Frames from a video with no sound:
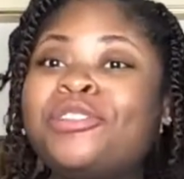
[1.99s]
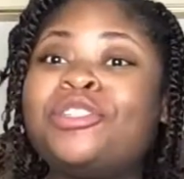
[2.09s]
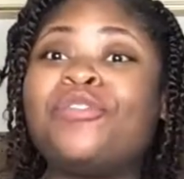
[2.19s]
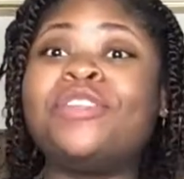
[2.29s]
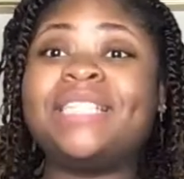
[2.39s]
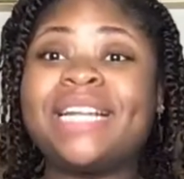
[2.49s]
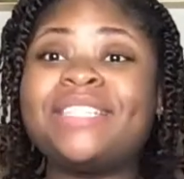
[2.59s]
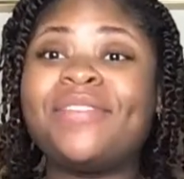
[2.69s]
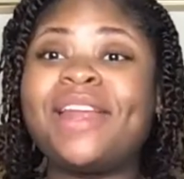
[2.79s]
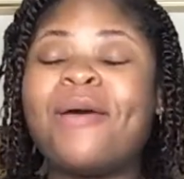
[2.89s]
So for
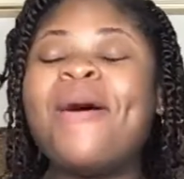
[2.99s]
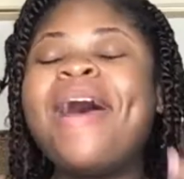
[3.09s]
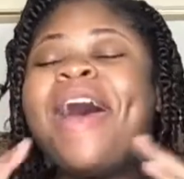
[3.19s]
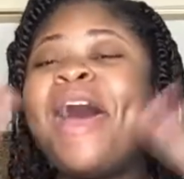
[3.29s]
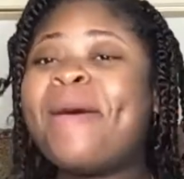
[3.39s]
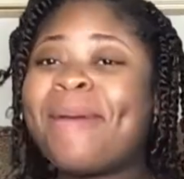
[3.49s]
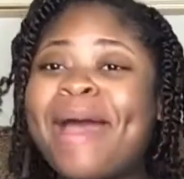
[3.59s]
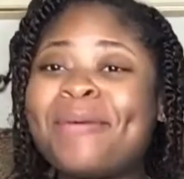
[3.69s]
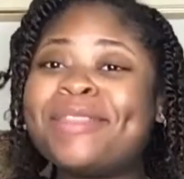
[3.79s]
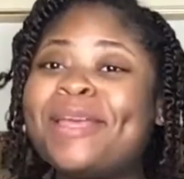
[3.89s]
today's video, I'm
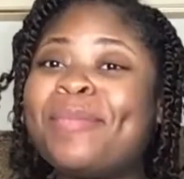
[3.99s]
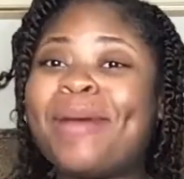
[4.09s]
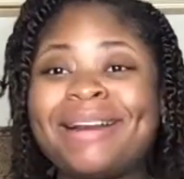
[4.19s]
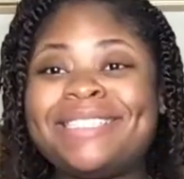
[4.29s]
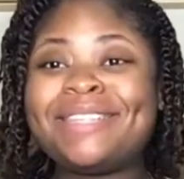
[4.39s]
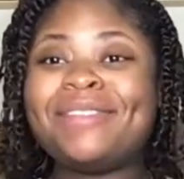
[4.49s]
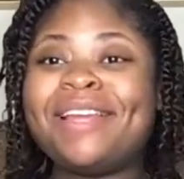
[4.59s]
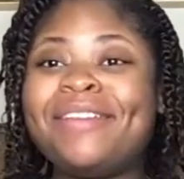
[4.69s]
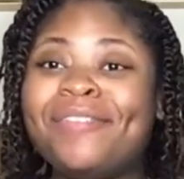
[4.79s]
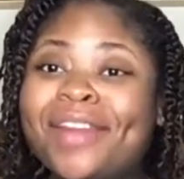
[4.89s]
back with a pregnancy
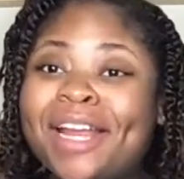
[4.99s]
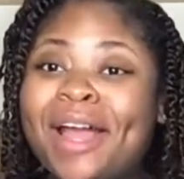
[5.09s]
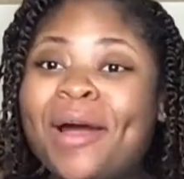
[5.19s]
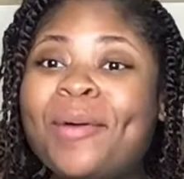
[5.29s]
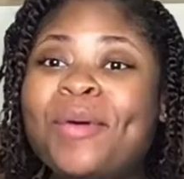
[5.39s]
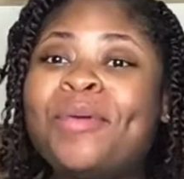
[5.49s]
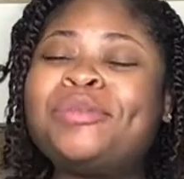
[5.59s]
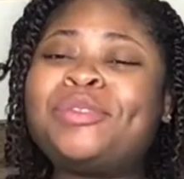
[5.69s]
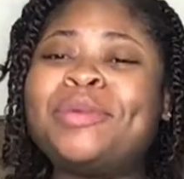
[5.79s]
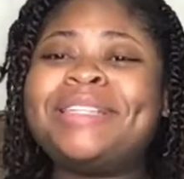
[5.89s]
related video,
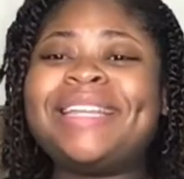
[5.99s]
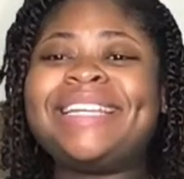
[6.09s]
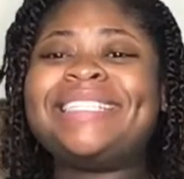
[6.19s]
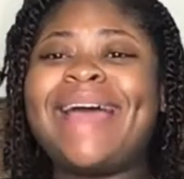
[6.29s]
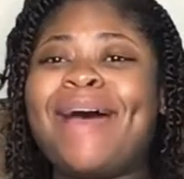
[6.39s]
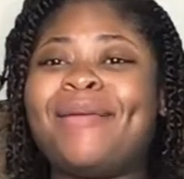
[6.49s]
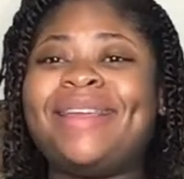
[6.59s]
dwindling down.